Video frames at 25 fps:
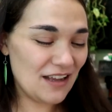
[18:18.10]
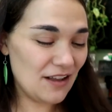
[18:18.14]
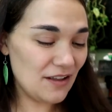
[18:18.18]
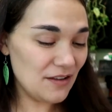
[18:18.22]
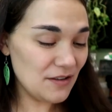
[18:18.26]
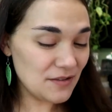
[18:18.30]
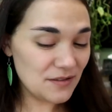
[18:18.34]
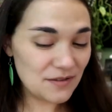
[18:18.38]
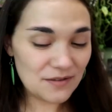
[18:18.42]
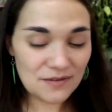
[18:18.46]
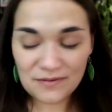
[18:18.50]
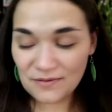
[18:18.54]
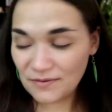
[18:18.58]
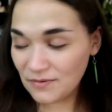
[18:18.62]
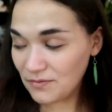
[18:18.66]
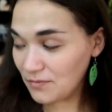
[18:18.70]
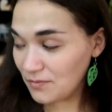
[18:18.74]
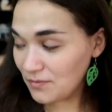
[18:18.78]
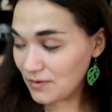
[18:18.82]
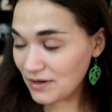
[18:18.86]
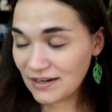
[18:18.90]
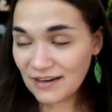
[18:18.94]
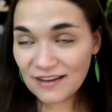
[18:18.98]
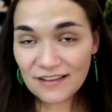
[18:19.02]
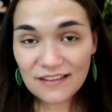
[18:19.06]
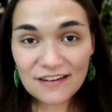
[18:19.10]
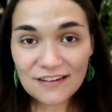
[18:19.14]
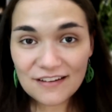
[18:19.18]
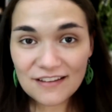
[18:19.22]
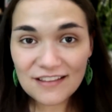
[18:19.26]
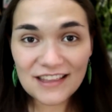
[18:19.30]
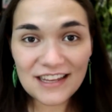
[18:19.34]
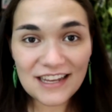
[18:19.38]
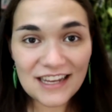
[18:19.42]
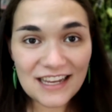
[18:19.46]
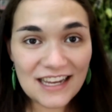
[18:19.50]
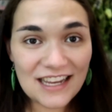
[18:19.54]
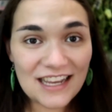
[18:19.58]
also, one other
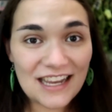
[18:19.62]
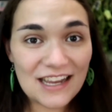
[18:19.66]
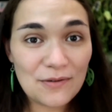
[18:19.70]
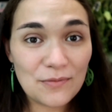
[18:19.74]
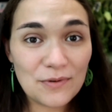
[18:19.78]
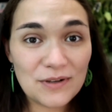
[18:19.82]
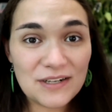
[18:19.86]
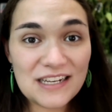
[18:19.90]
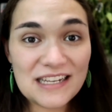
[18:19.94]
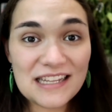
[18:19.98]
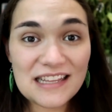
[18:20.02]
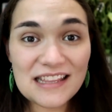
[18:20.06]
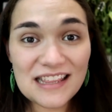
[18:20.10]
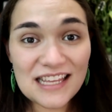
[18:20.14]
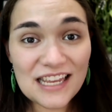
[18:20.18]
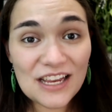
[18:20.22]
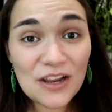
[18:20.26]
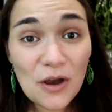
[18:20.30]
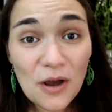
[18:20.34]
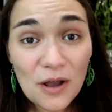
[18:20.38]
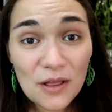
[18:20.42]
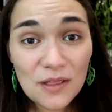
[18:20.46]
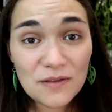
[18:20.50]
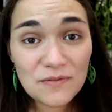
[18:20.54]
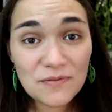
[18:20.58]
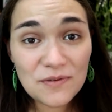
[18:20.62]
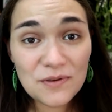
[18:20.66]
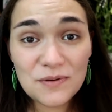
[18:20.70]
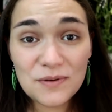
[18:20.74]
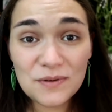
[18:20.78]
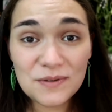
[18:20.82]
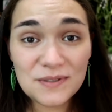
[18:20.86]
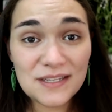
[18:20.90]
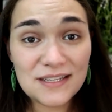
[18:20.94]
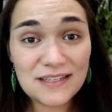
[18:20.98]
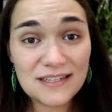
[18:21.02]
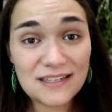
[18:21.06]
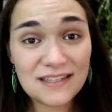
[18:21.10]
thing, I wanted to thank all of you who
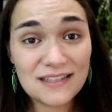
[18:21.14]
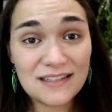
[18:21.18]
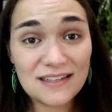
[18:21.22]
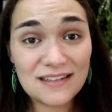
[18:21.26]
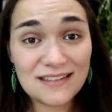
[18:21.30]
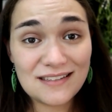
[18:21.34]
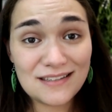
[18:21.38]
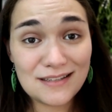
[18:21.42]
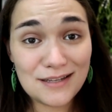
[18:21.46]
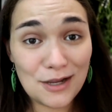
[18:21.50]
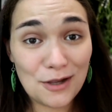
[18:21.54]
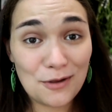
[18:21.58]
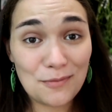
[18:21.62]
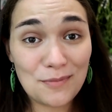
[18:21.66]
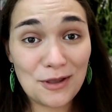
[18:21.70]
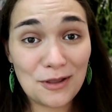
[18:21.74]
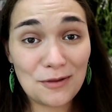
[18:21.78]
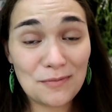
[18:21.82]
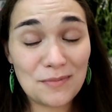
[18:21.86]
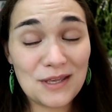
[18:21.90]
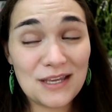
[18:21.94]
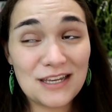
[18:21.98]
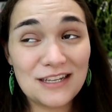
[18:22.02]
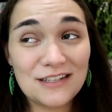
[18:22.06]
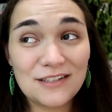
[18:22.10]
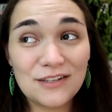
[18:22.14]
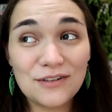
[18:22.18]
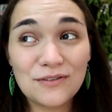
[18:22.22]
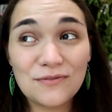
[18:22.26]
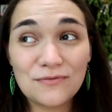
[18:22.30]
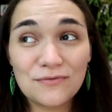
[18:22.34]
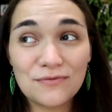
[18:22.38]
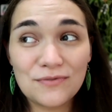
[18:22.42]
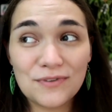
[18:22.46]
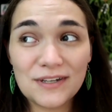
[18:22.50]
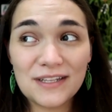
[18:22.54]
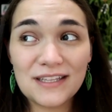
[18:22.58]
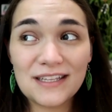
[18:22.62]
sent in snail mail because it
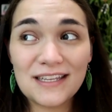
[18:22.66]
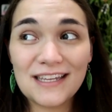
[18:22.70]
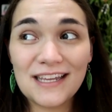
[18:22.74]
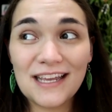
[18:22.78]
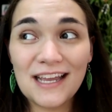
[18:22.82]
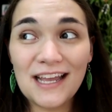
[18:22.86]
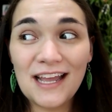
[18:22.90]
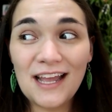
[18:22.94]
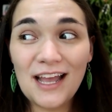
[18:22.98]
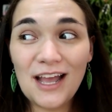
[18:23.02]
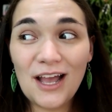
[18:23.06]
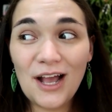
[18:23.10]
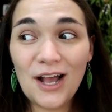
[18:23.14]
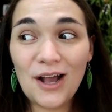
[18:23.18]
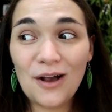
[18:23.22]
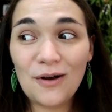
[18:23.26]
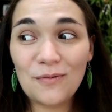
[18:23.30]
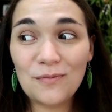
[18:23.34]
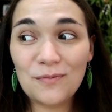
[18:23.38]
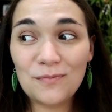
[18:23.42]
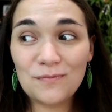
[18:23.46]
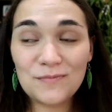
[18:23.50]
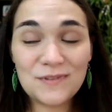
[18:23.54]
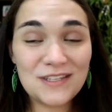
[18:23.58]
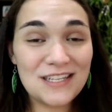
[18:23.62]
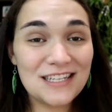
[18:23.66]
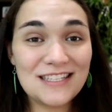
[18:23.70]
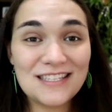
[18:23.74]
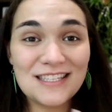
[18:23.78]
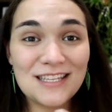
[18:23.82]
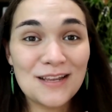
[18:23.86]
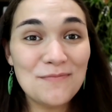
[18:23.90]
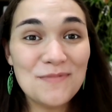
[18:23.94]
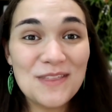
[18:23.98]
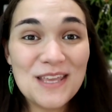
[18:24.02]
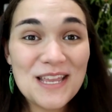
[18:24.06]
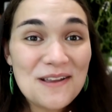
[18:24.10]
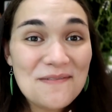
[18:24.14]
really did
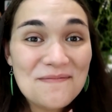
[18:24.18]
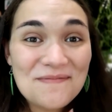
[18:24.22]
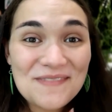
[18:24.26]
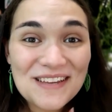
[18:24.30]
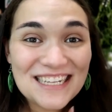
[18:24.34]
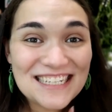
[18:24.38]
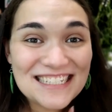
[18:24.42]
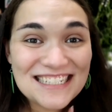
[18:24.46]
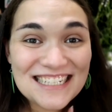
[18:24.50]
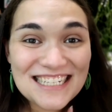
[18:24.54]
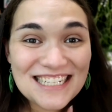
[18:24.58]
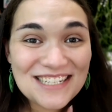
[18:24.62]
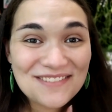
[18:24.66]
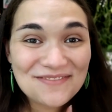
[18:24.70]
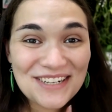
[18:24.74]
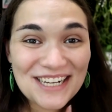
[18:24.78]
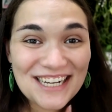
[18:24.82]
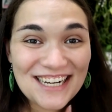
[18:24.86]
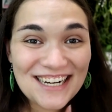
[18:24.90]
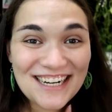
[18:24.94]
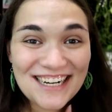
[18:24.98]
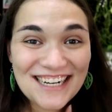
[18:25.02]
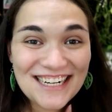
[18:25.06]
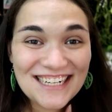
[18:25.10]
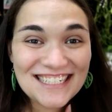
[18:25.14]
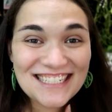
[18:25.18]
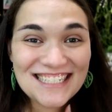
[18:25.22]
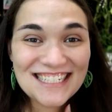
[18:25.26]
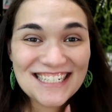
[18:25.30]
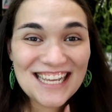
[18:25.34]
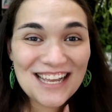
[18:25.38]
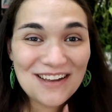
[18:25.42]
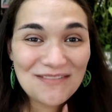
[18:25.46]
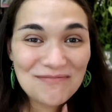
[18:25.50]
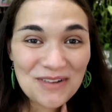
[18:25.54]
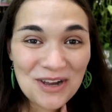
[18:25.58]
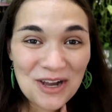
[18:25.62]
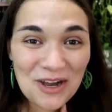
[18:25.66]
something amazing to my heart to
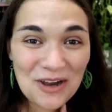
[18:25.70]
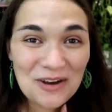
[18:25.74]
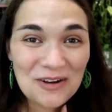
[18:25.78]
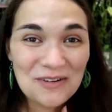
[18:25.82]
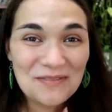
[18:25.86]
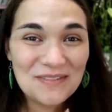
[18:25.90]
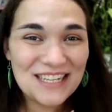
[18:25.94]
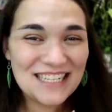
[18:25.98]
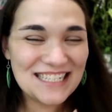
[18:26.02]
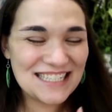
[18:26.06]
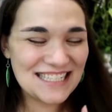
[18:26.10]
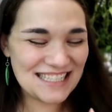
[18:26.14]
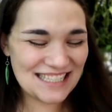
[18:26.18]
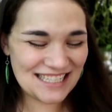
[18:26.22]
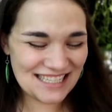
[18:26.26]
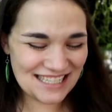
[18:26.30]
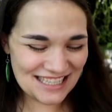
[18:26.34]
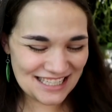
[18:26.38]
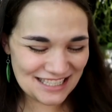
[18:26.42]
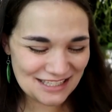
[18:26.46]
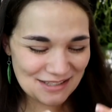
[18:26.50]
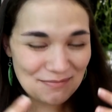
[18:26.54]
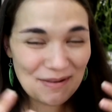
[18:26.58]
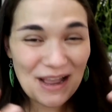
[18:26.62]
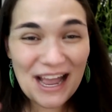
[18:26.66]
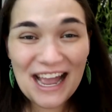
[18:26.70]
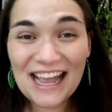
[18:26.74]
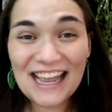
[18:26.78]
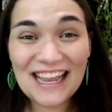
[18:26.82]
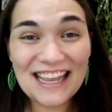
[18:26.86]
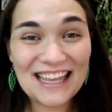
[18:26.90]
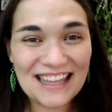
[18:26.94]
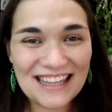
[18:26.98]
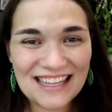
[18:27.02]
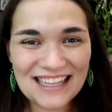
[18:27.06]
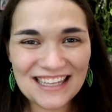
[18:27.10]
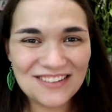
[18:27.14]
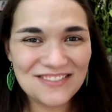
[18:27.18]
come home and see this
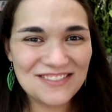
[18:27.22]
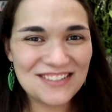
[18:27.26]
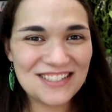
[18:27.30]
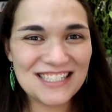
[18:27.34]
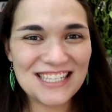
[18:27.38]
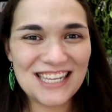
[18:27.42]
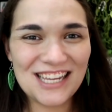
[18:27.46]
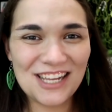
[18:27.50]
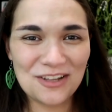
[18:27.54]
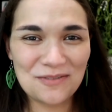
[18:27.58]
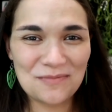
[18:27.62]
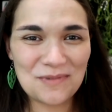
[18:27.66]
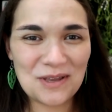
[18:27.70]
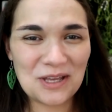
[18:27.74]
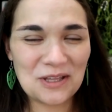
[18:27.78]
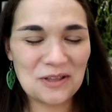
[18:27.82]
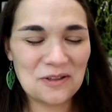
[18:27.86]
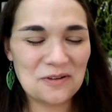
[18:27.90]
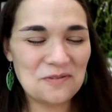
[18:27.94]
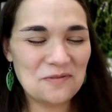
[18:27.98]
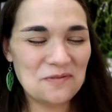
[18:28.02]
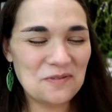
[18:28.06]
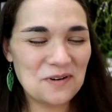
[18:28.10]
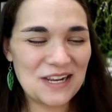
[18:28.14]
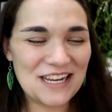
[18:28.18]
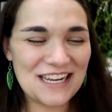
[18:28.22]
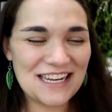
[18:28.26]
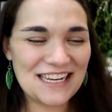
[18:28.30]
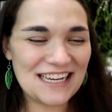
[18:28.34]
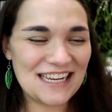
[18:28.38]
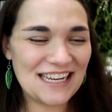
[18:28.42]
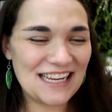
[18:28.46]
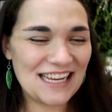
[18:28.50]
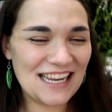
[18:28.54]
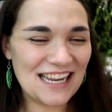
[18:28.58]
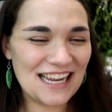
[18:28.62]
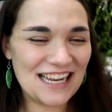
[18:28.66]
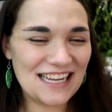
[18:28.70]
pile of snail mail
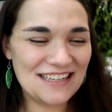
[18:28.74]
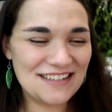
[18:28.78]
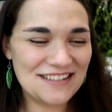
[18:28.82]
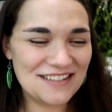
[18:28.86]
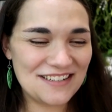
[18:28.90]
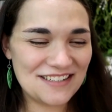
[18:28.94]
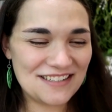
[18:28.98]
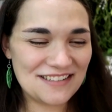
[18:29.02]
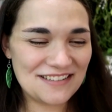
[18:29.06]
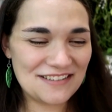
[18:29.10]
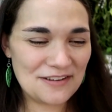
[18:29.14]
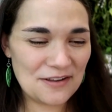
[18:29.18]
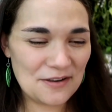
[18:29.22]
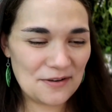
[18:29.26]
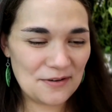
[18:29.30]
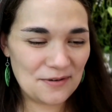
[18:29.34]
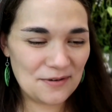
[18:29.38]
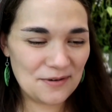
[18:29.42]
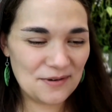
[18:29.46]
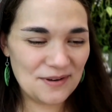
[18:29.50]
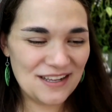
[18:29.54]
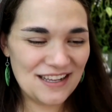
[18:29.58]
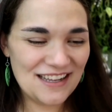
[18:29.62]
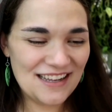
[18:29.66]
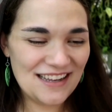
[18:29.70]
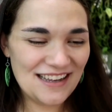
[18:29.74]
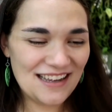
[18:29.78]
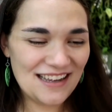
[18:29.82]
waiting and just know